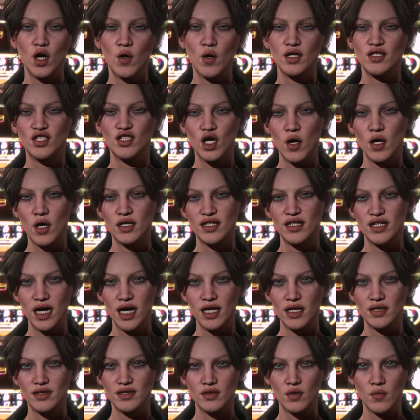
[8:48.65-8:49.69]
which
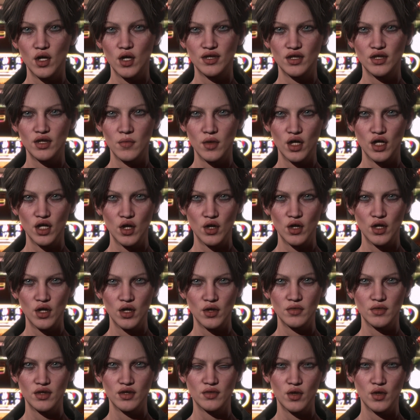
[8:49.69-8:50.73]
coincides with the
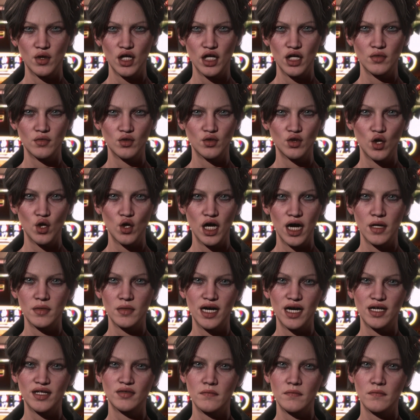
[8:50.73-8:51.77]
Rococo Studio 2
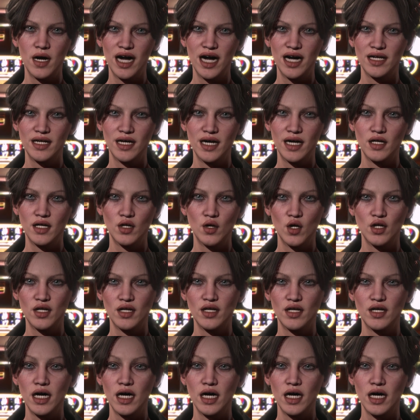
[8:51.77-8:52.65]
coming out of beta with